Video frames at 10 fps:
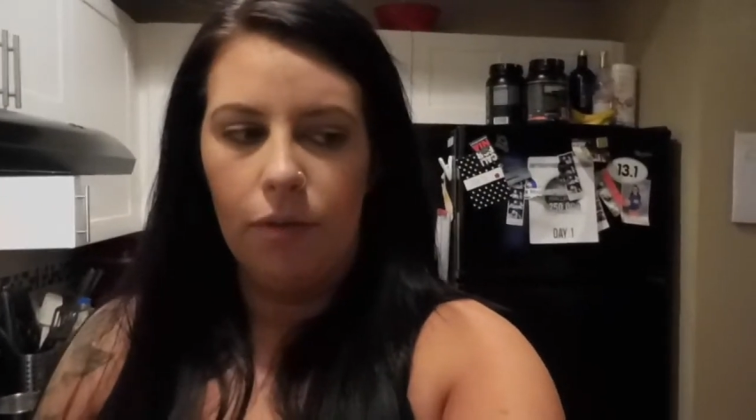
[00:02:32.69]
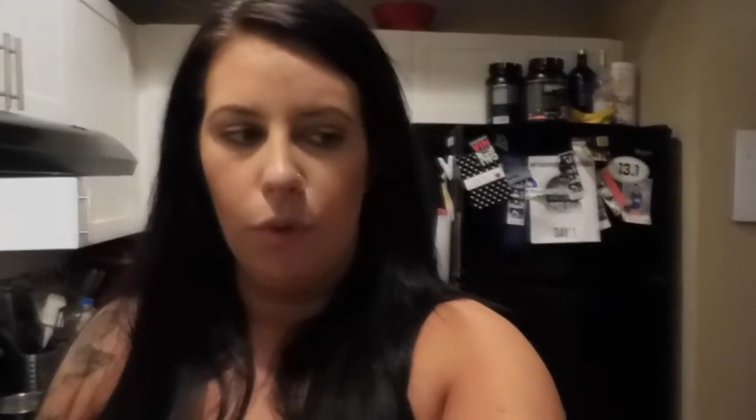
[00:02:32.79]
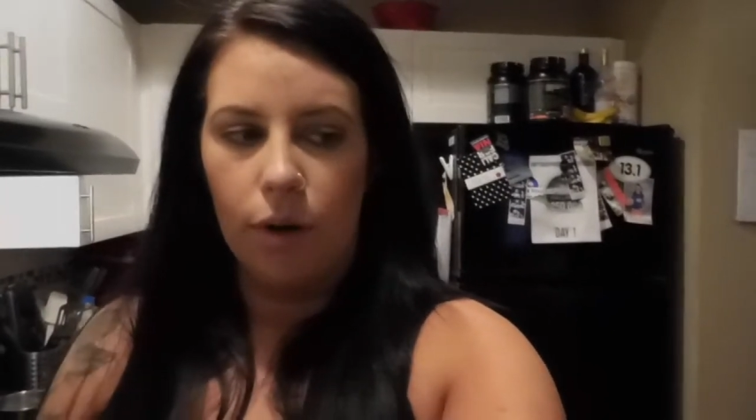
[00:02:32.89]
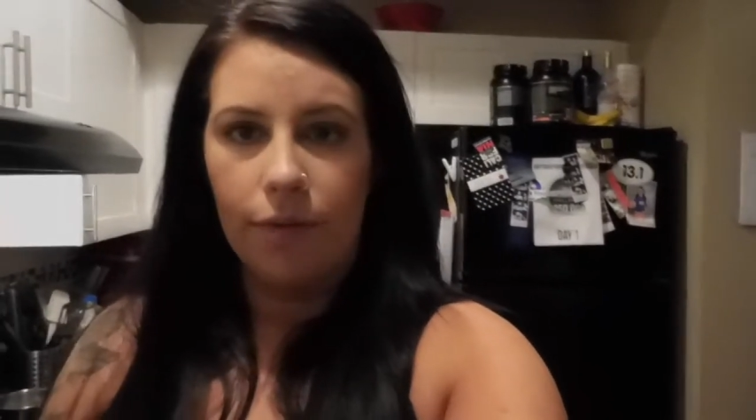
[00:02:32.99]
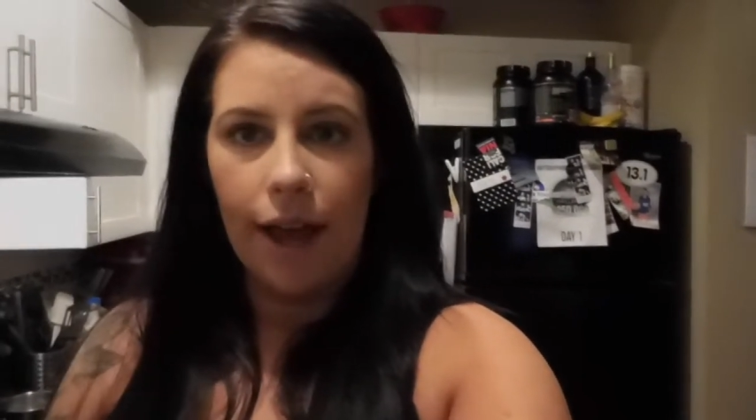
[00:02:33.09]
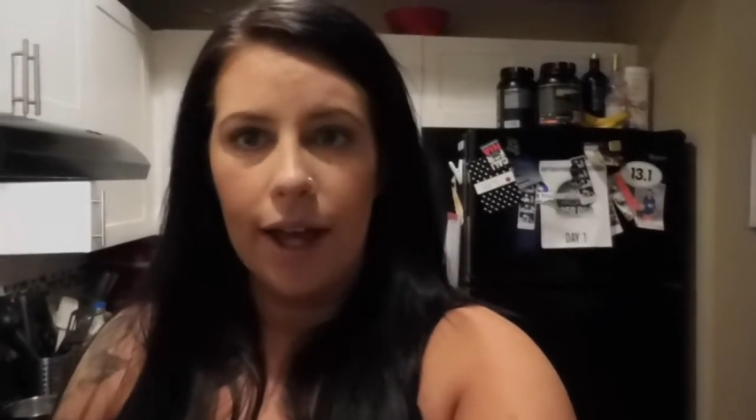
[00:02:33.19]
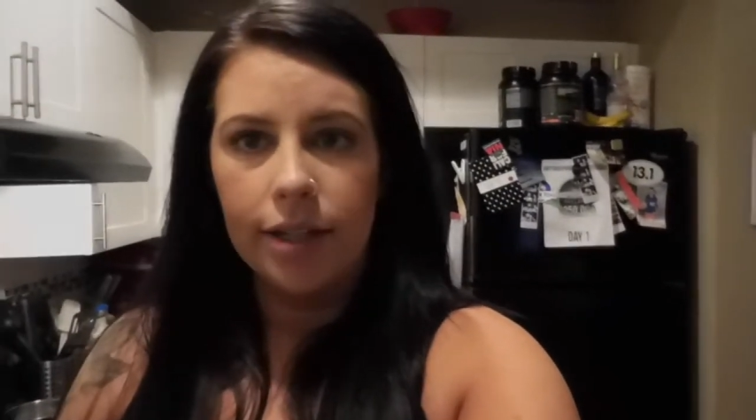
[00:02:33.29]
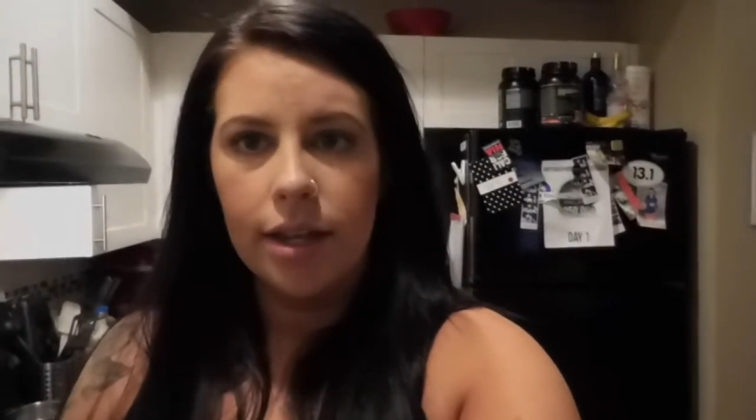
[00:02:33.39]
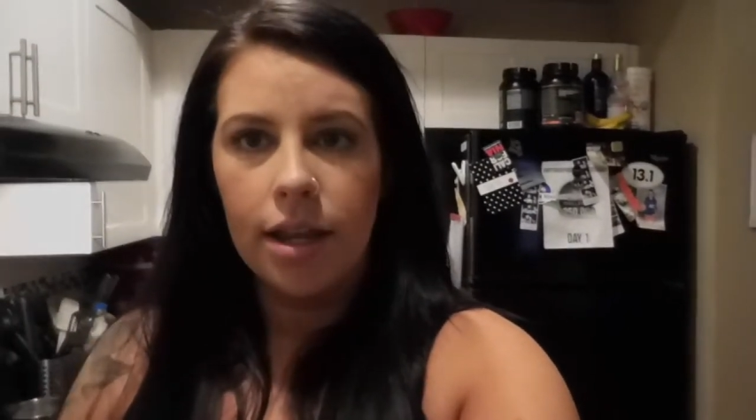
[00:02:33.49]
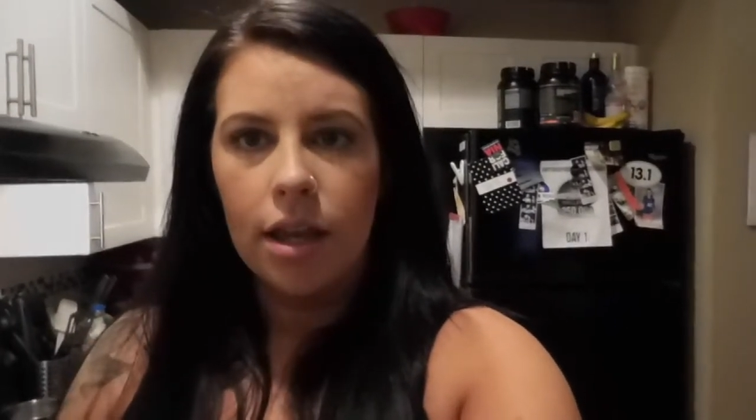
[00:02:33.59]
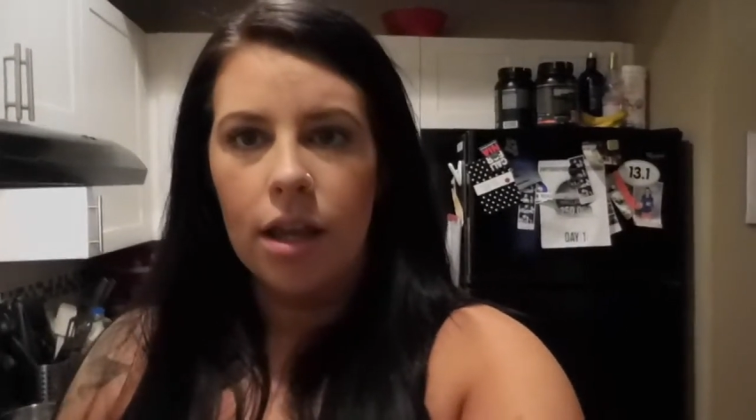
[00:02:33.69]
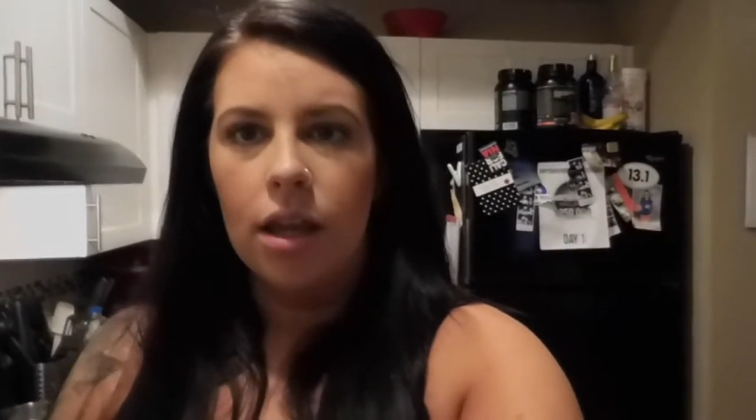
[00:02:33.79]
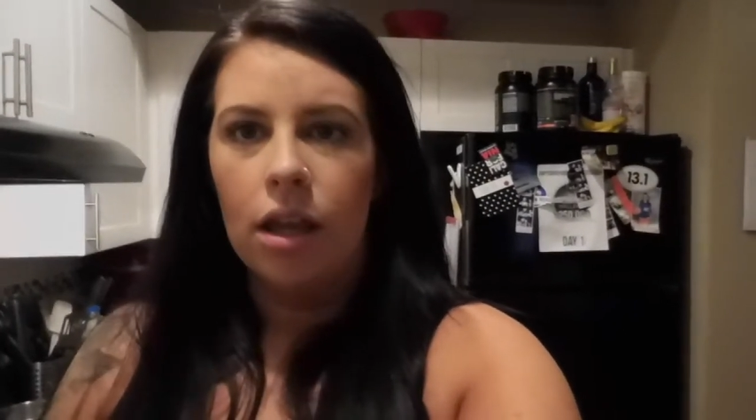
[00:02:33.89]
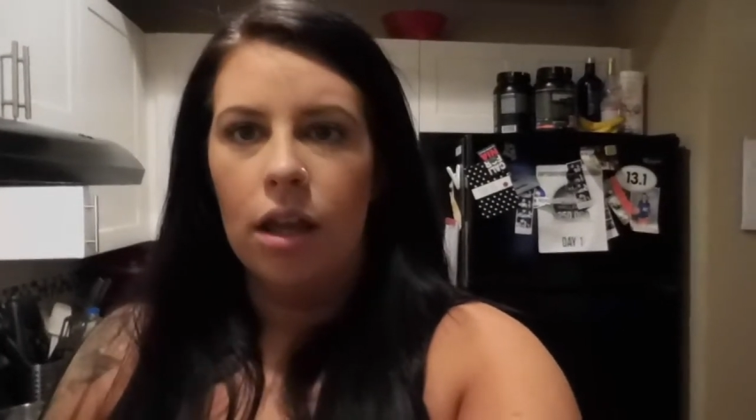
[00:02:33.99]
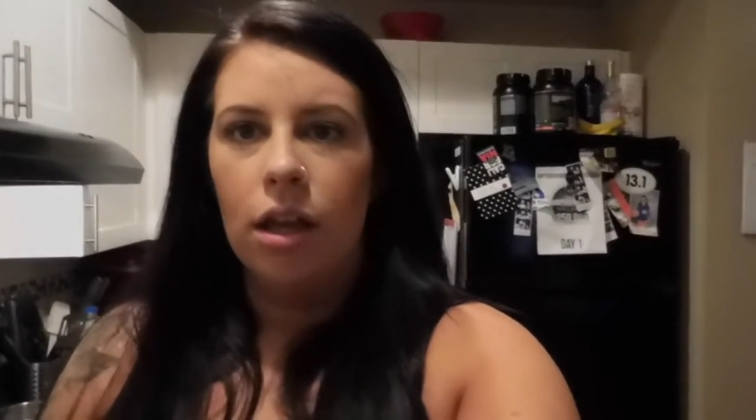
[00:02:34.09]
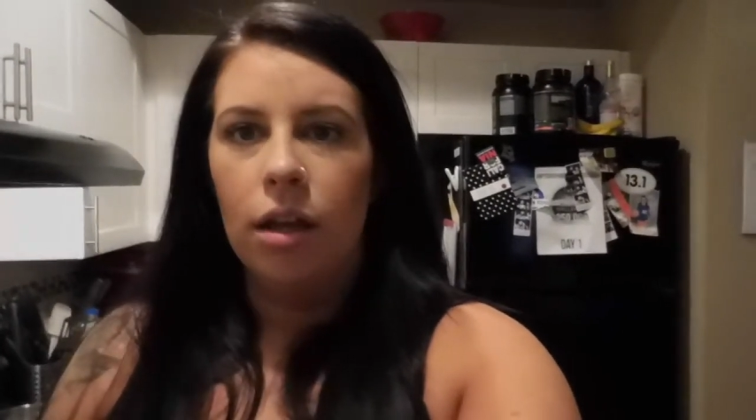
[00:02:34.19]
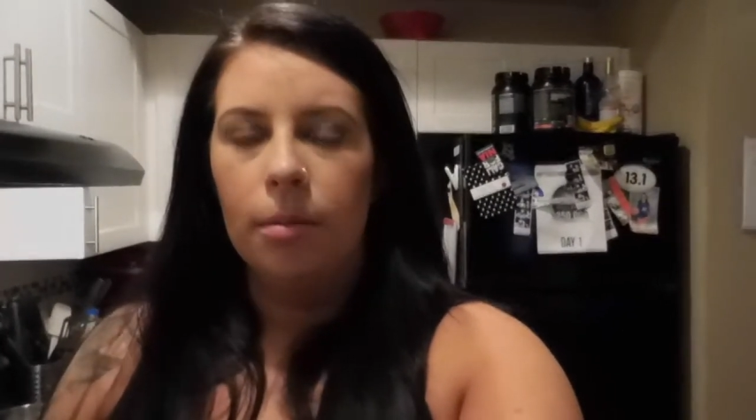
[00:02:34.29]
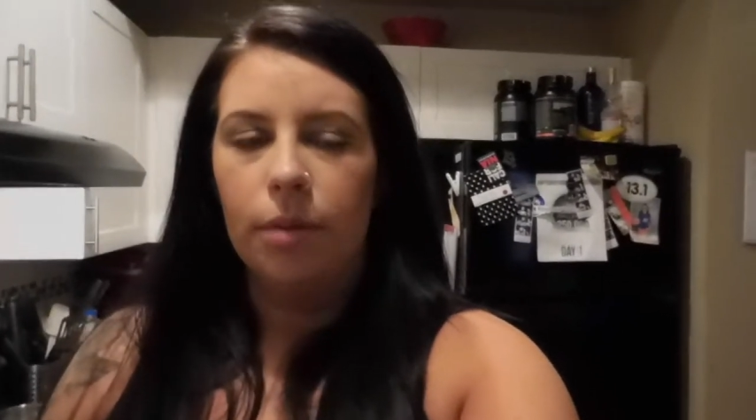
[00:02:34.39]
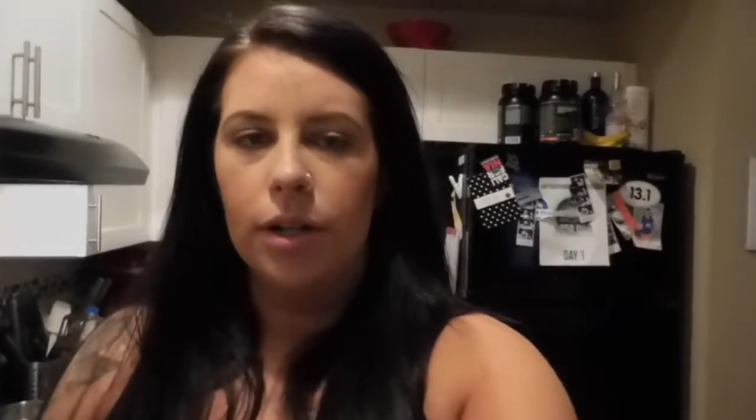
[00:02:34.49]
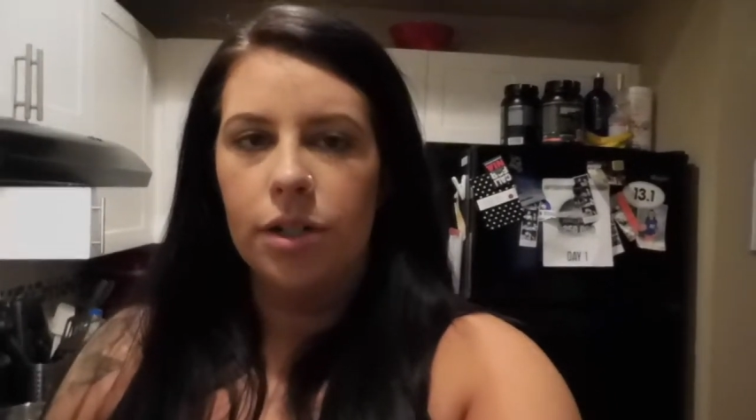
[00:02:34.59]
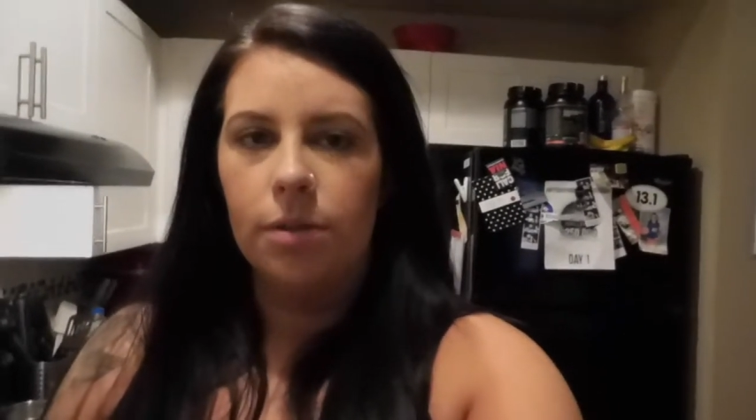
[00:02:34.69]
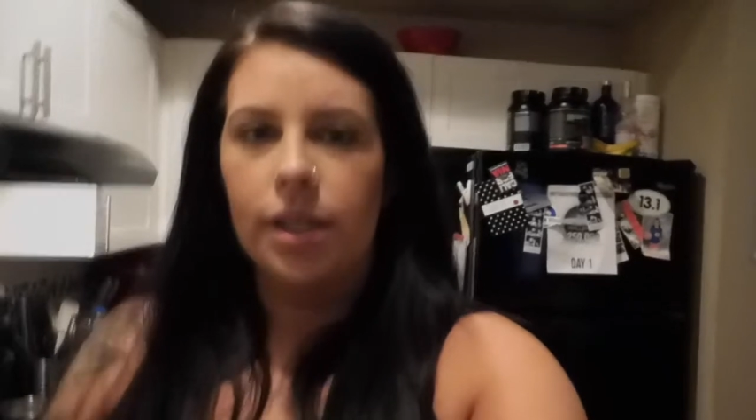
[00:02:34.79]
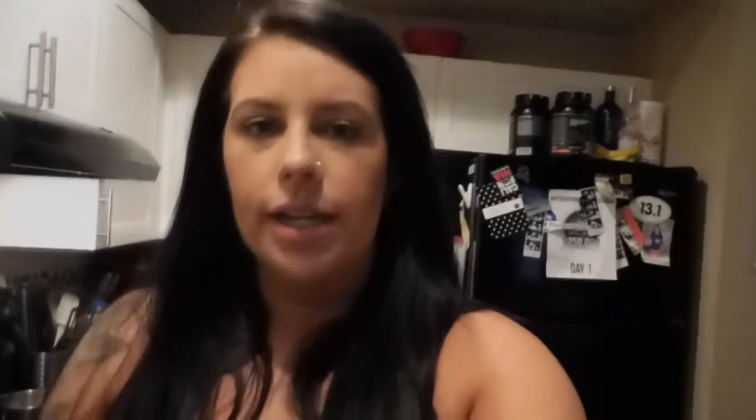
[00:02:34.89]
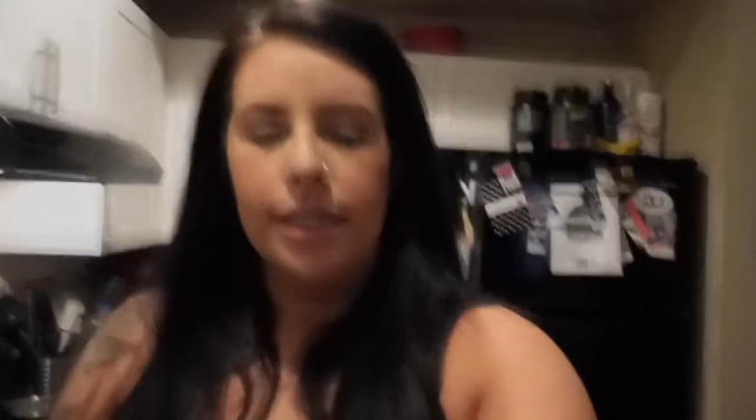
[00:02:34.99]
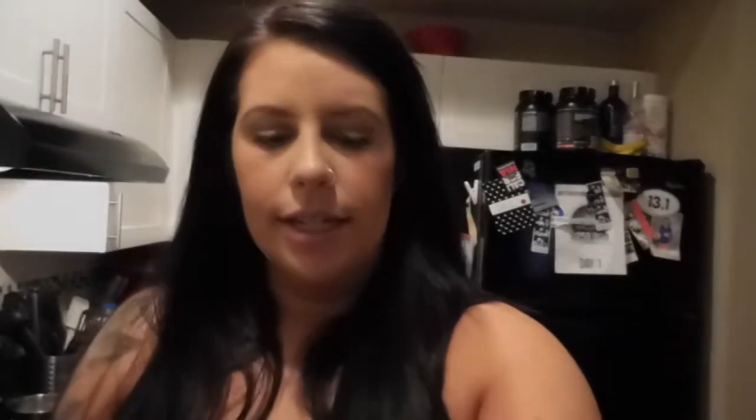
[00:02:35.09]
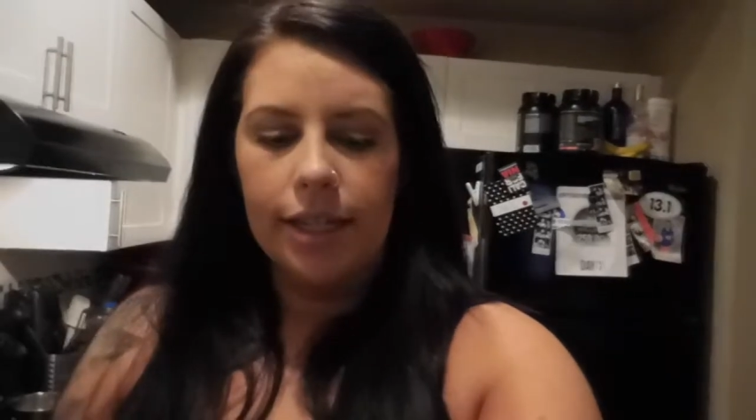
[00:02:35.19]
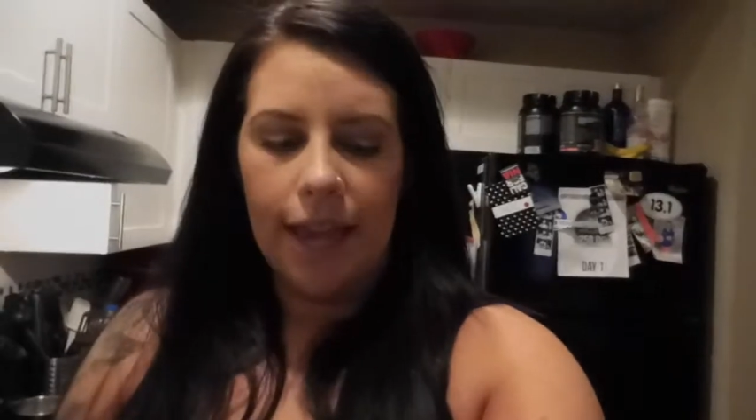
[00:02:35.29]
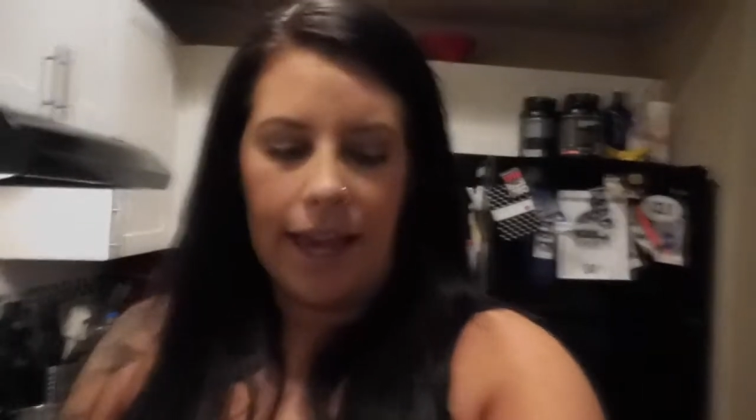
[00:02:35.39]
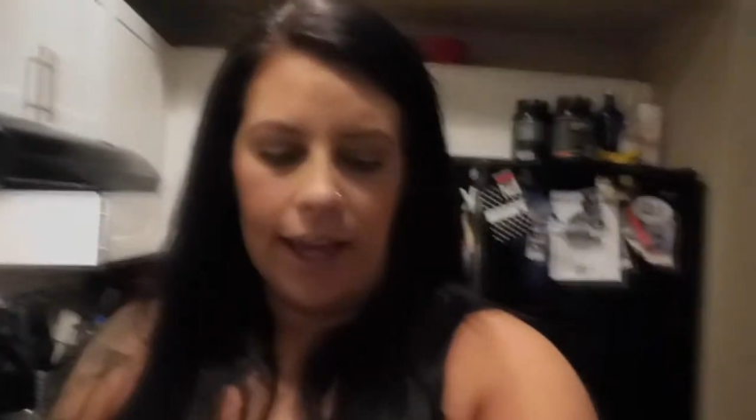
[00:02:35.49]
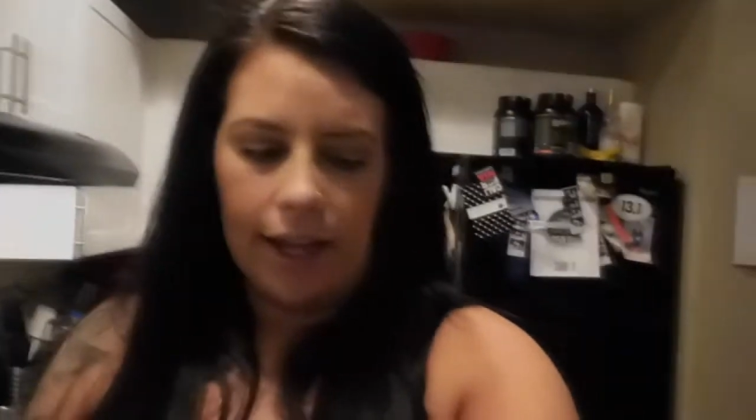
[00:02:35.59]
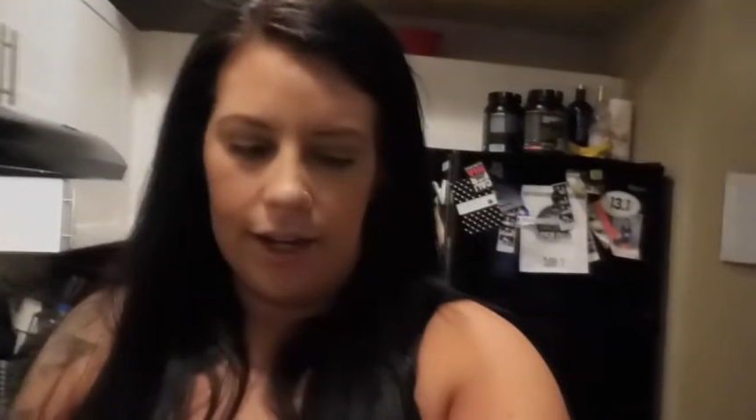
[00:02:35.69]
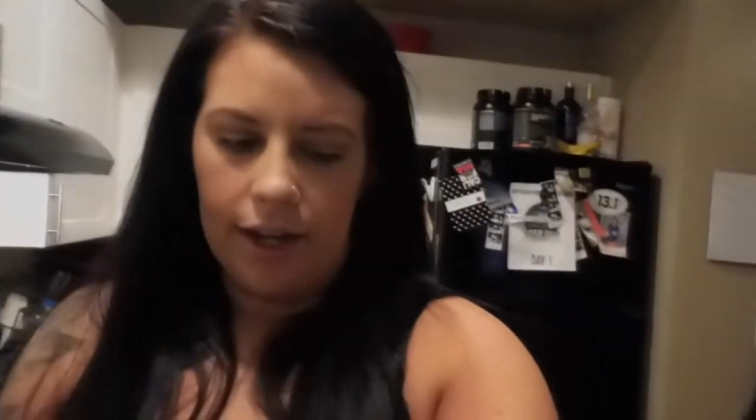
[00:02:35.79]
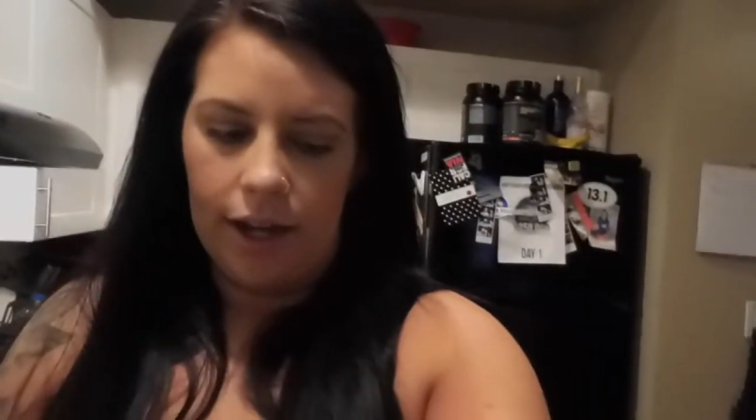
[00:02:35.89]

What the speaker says: 4 fat per 2 slices, and